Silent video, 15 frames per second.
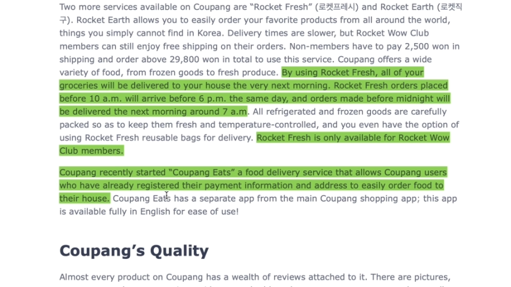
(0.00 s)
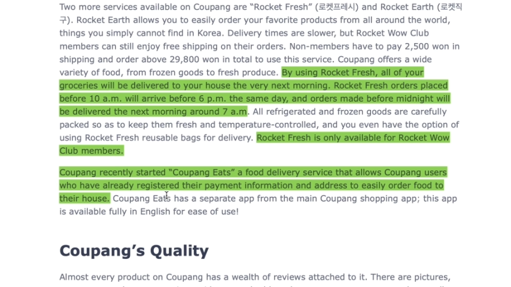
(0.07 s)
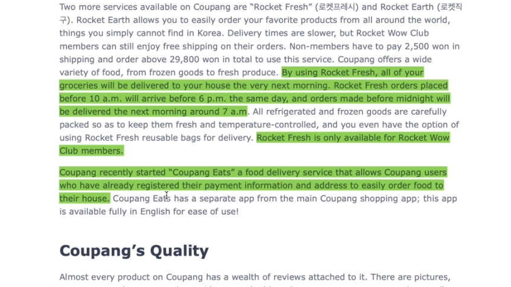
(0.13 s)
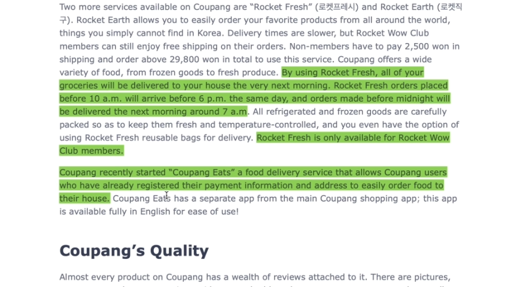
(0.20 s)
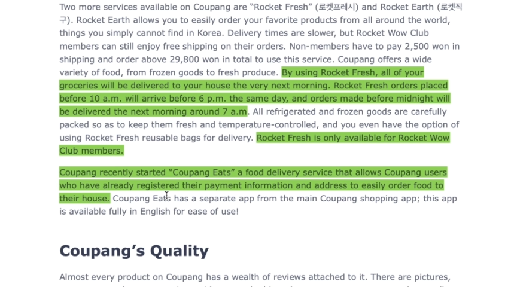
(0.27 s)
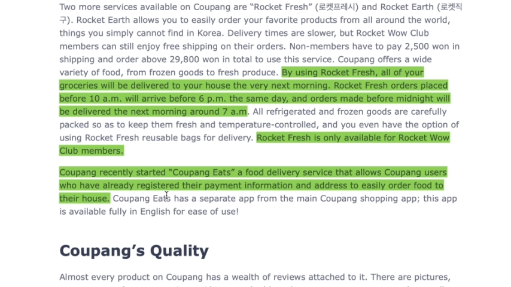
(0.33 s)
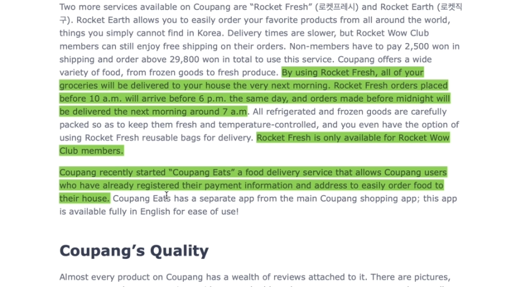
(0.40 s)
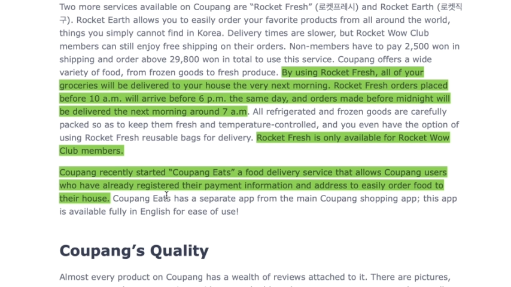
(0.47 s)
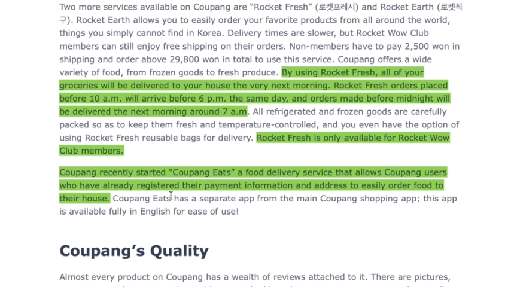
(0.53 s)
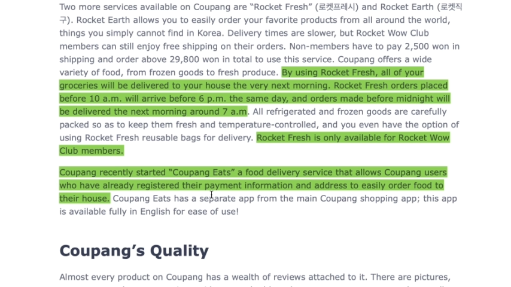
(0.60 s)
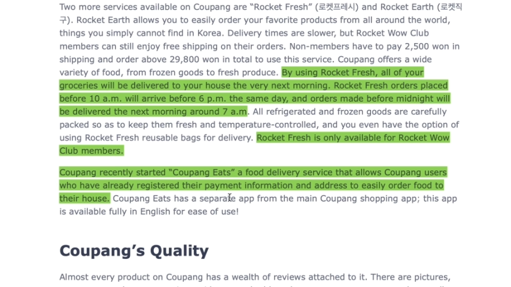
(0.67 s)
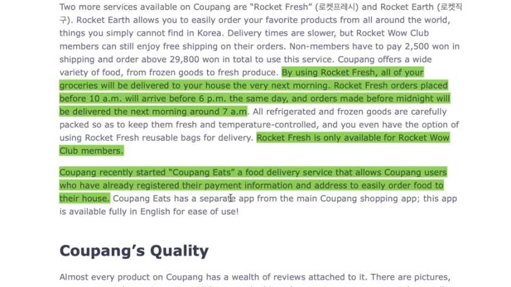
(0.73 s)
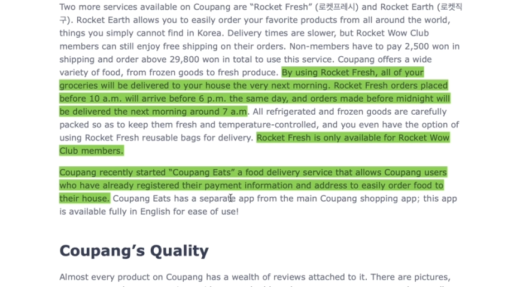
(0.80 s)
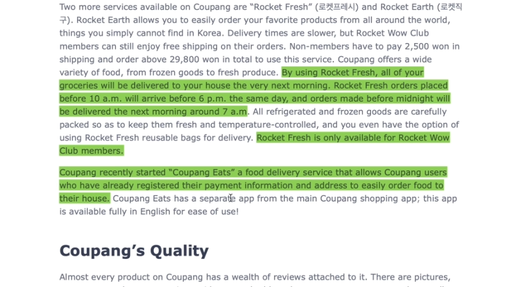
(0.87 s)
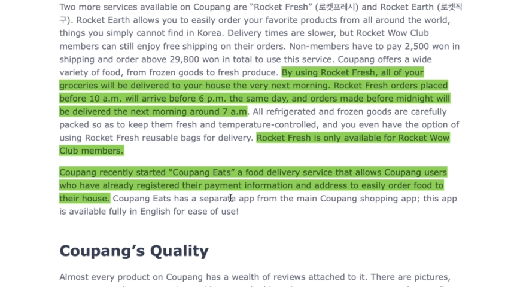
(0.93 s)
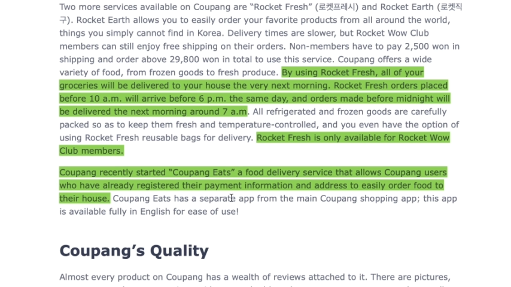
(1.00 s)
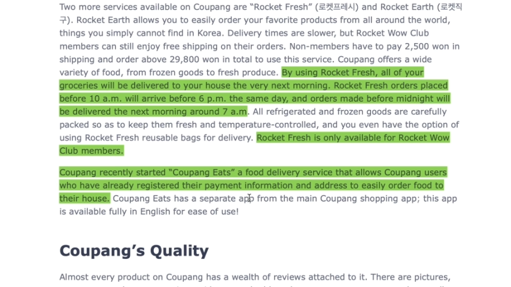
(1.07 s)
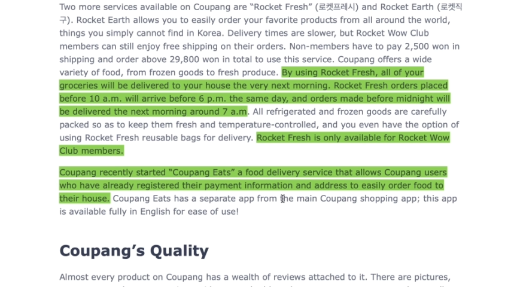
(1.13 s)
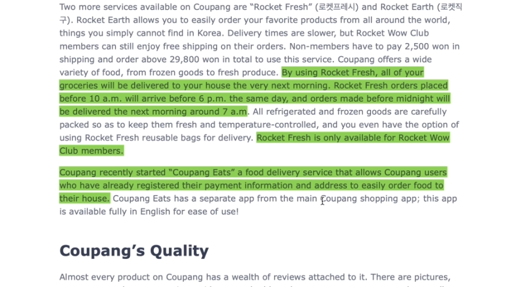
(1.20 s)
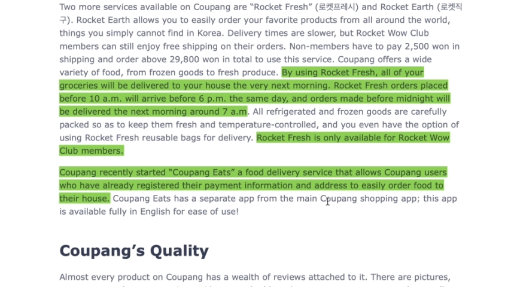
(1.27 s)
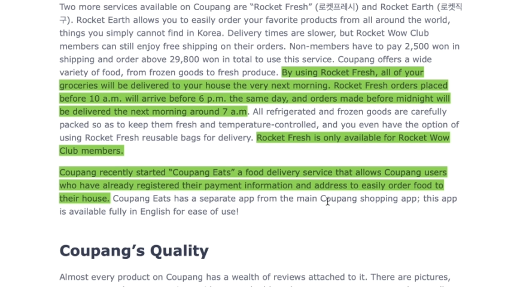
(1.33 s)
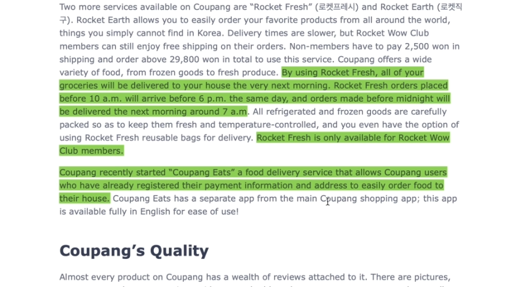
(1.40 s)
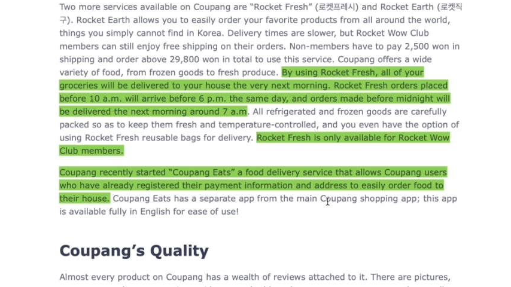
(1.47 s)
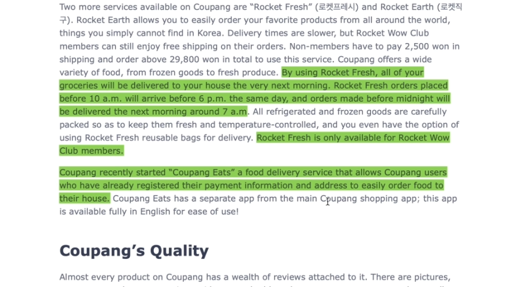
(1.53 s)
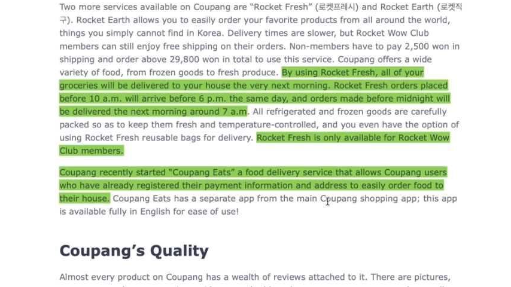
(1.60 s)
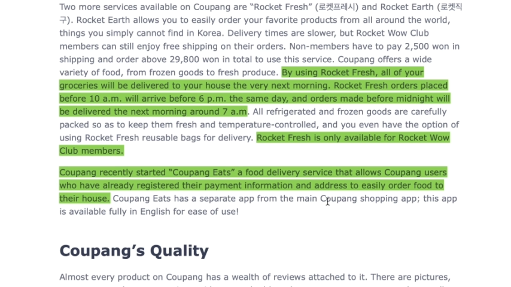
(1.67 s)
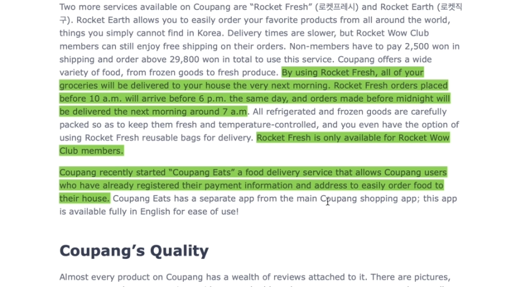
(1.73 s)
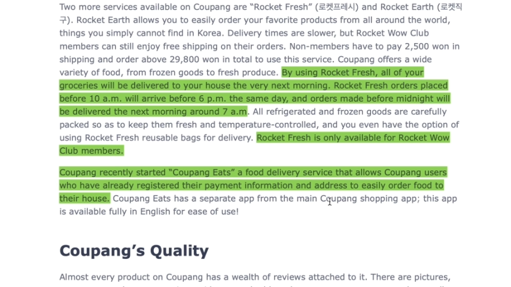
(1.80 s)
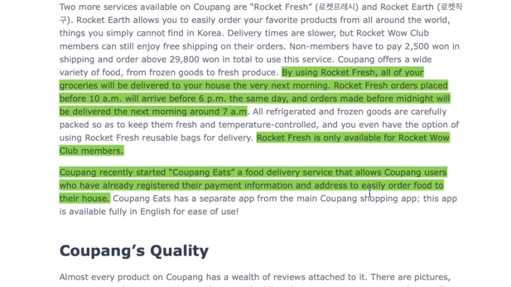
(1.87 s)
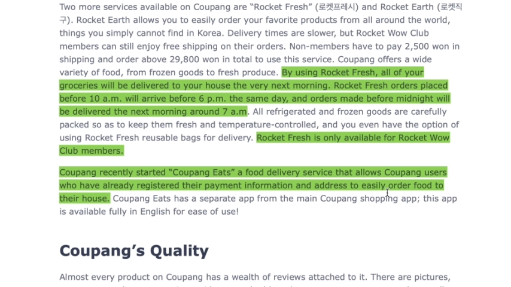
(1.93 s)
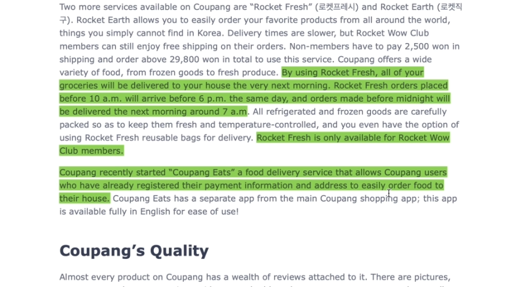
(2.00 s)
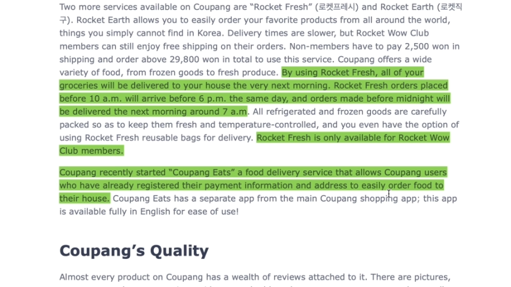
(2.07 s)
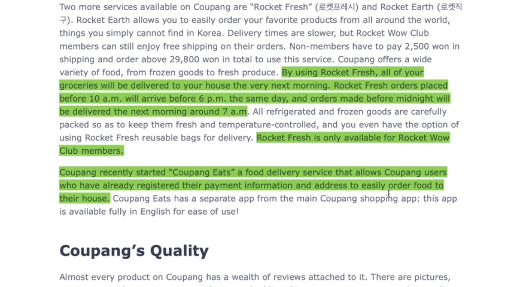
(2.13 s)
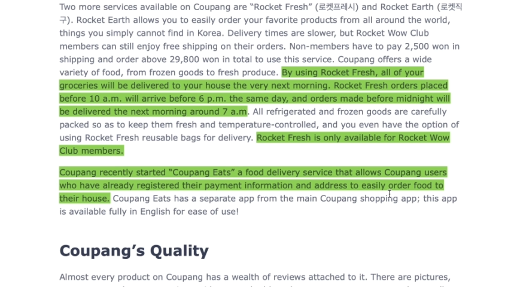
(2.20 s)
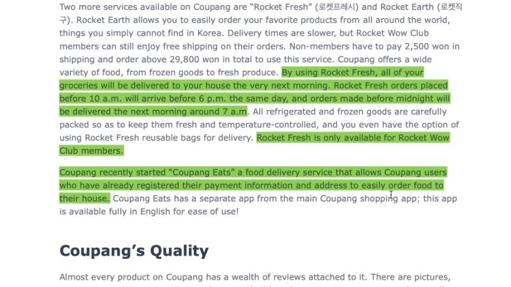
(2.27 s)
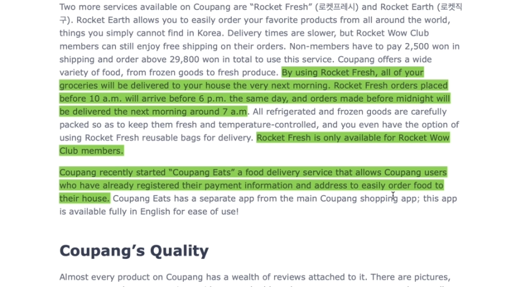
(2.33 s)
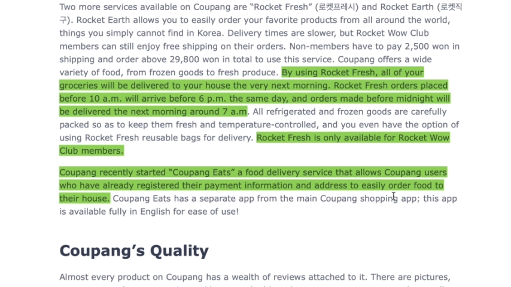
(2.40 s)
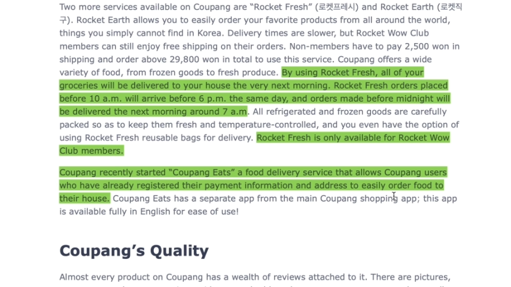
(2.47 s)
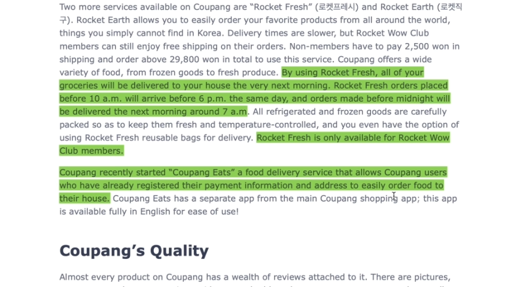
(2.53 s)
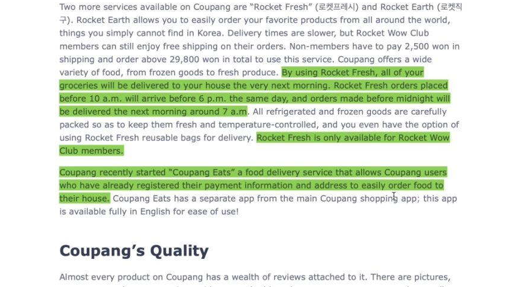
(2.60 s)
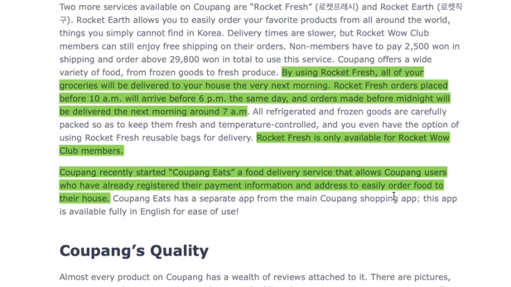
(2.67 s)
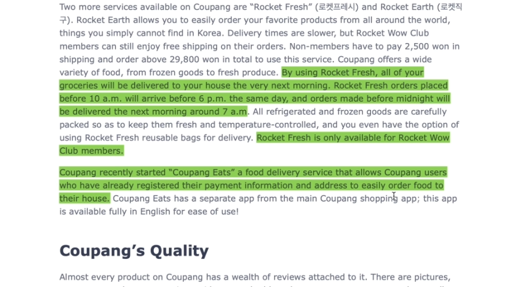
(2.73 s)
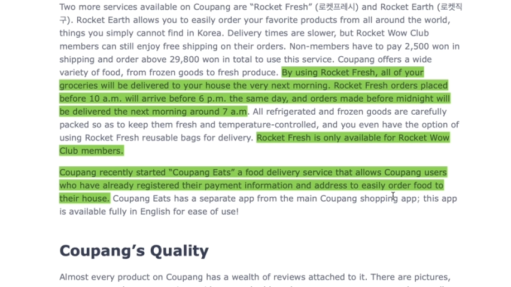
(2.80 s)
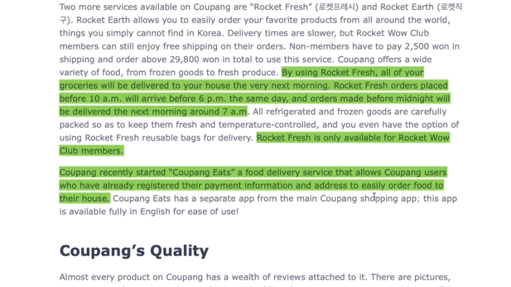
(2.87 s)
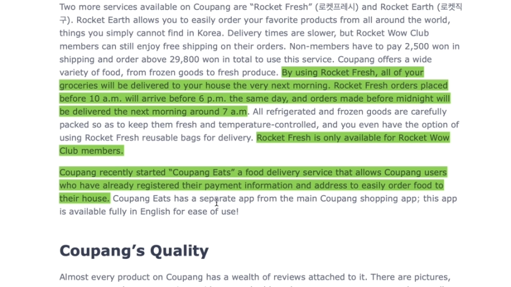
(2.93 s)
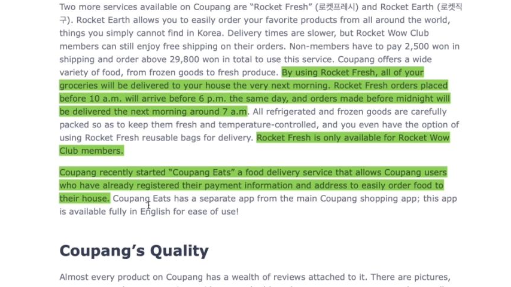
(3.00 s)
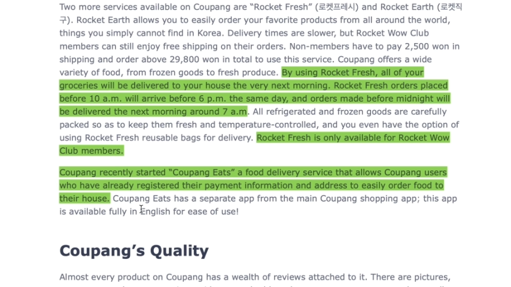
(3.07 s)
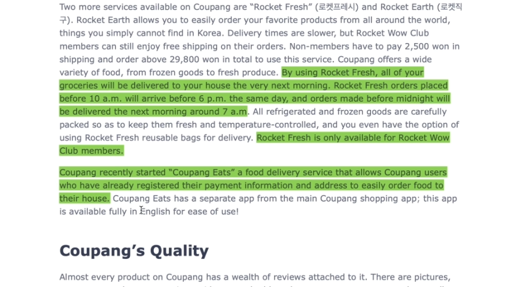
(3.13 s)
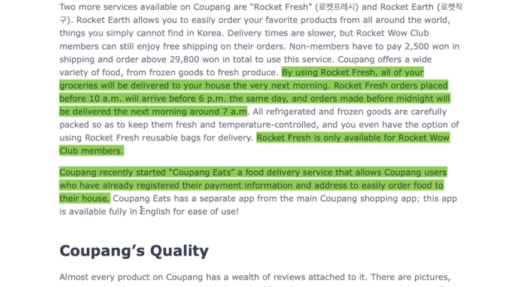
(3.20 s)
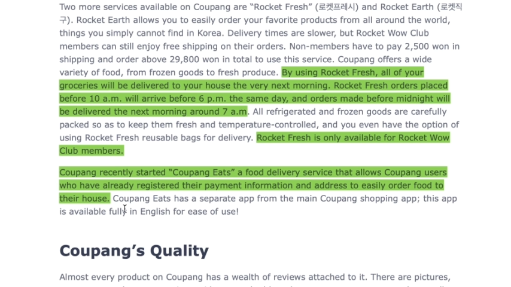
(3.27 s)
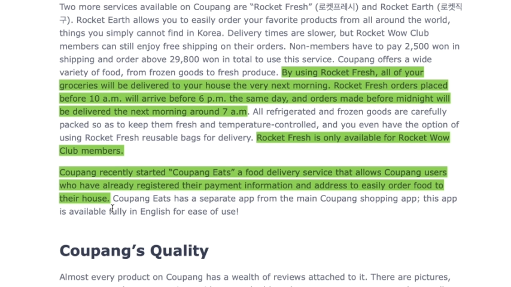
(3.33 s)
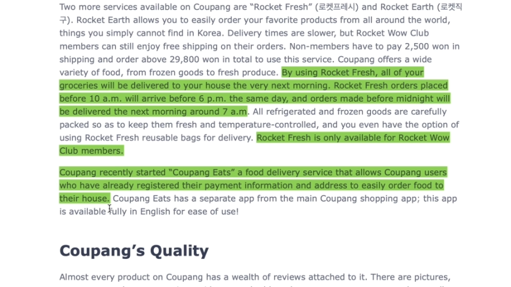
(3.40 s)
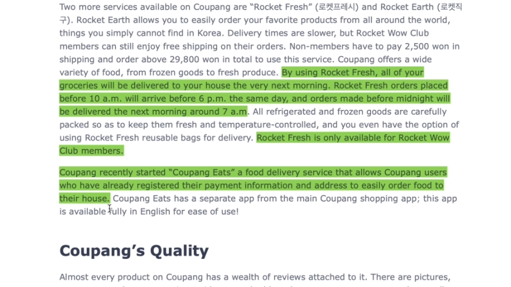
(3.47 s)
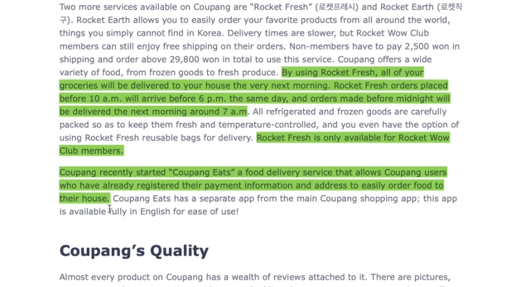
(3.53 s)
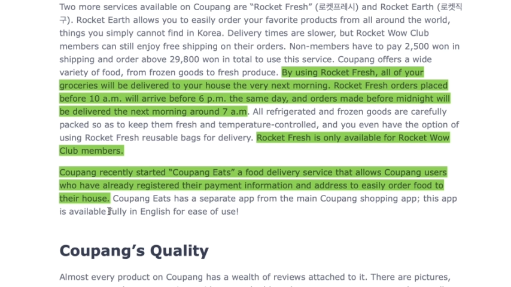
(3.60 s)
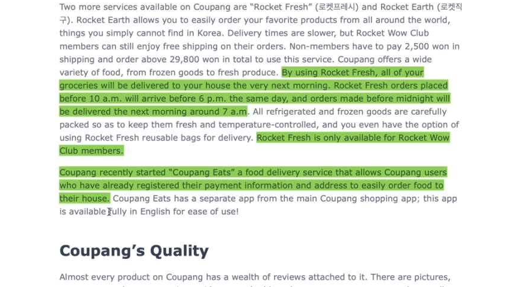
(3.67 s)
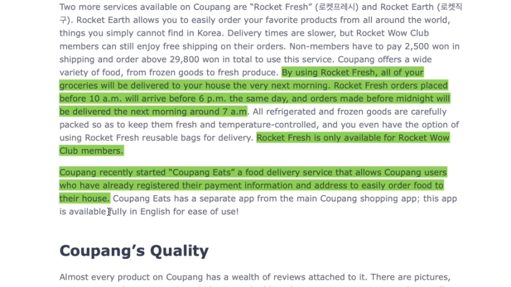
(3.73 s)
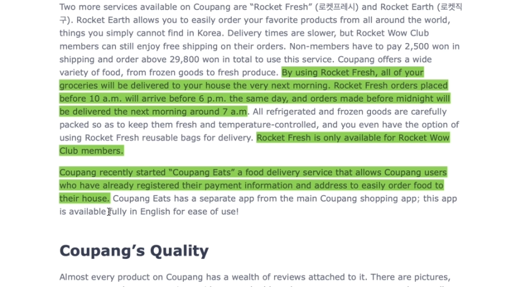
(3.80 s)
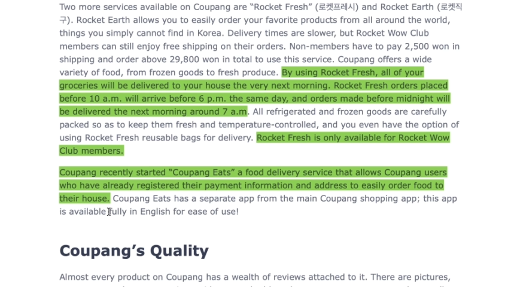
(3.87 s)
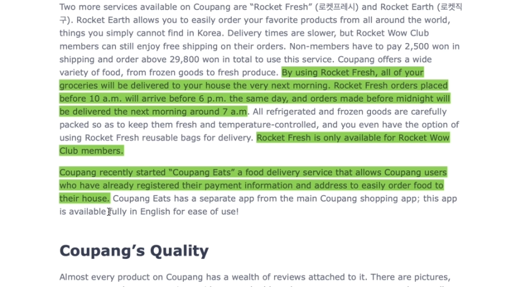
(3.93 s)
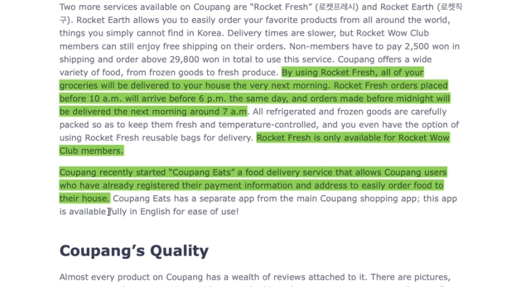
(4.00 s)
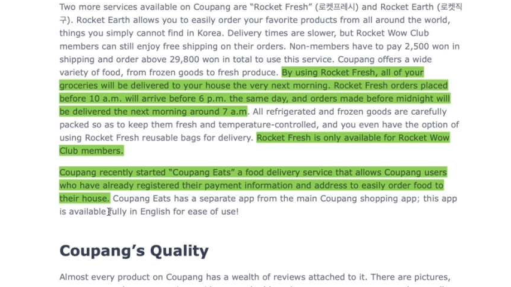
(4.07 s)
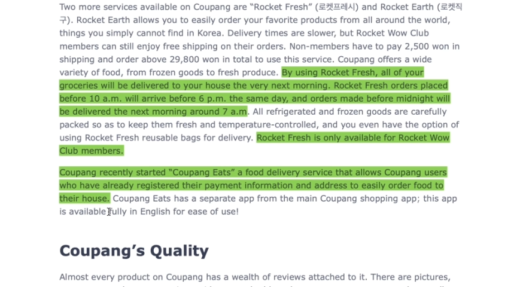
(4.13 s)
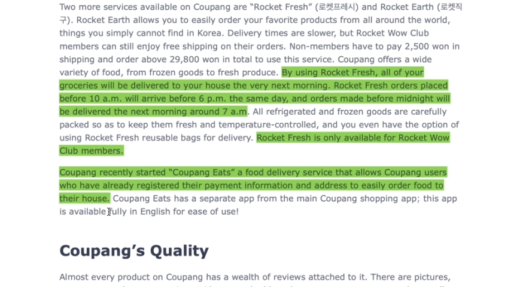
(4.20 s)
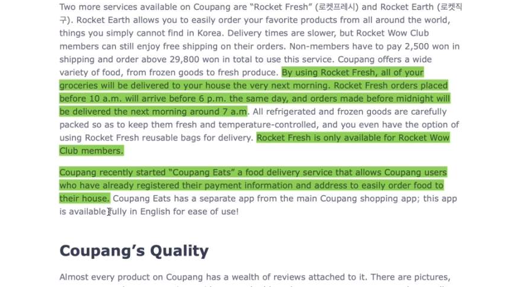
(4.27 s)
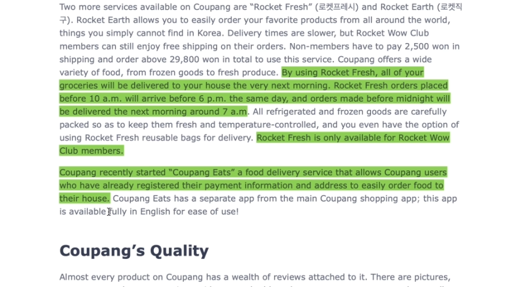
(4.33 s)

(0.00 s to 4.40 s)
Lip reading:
[unreadable: no face in view]